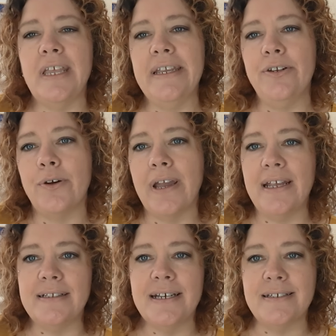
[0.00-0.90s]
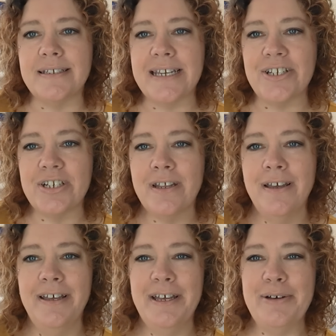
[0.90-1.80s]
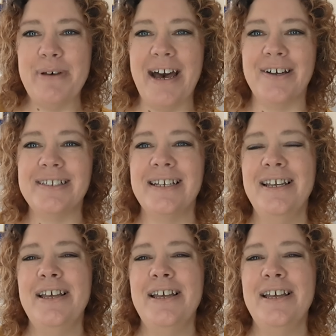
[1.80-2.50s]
ingrained hesitation about